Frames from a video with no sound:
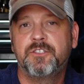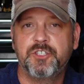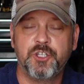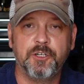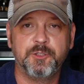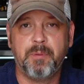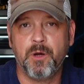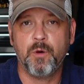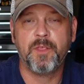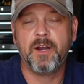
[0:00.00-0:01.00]
to charge
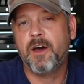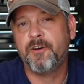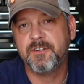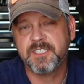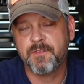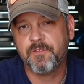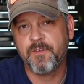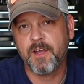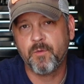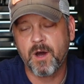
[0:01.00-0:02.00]
both at
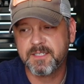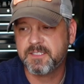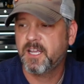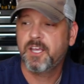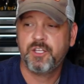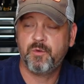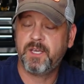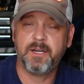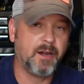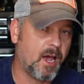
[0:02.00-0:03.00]
175 watts. You
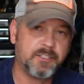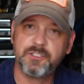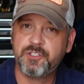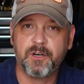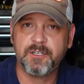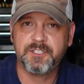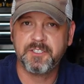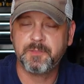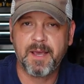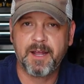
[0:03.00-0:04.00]
cannot charge
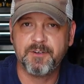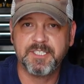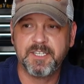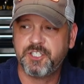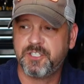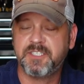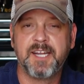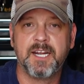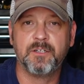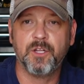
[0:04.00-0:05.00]
this battery station
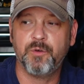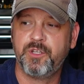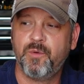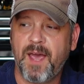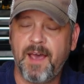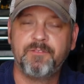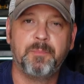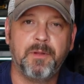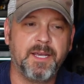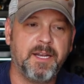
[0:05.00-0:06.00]
standalone. You have to
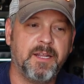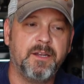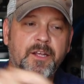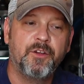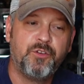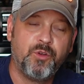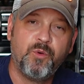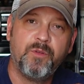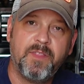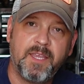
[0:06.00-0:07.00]
plug it in
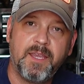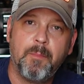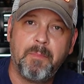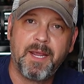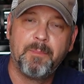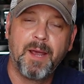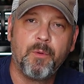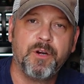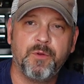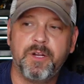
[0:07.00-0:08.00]
to the main
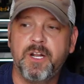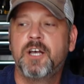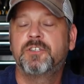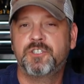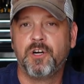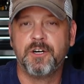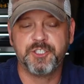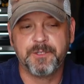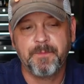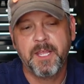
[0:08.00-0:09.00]
power unit to charge
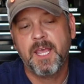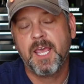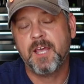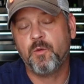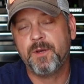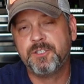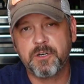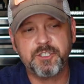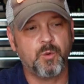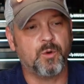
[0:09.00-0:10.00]
it. And the way
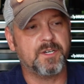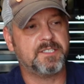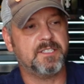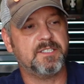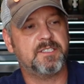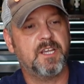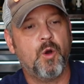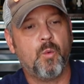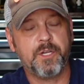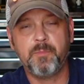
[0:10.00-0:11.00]
charging works is
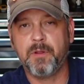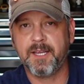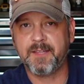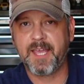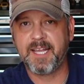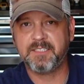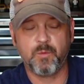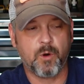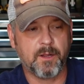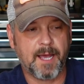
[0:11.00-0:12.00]
when you plug in the AC
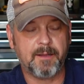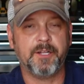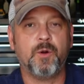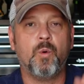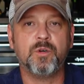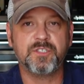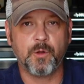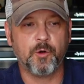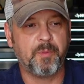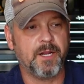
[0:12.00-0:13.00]
wall outlet or
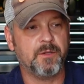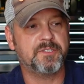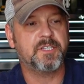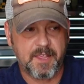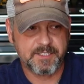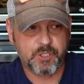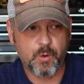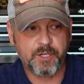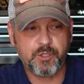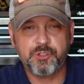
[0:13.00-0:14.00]
solar panels, it's
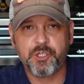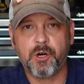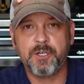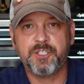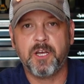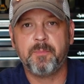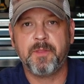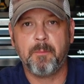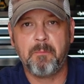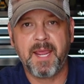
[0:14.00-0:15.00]
going to charge up
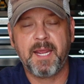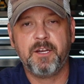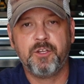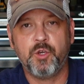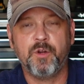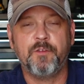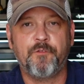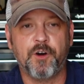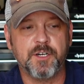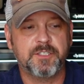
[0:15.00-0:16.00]
the main unit
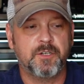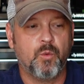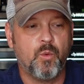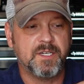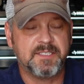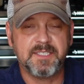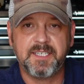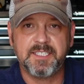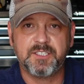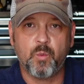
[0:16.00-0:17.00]
first. Once this
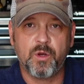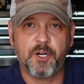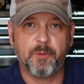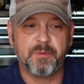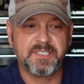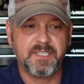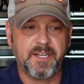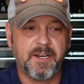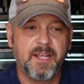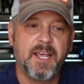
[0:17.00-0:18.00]
gets to
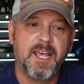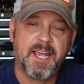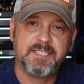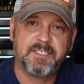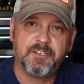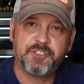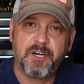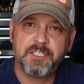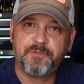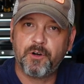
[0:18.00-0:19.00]
100%, it's gonna
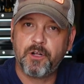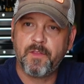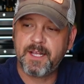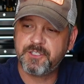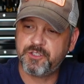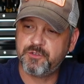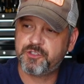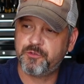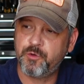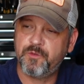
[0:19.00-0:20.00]
transfer all that
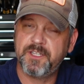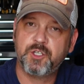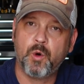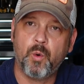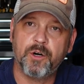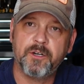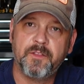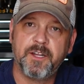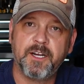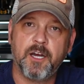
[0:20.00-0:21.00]
juice through this cord
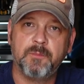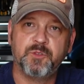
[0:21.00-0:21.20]
that it comes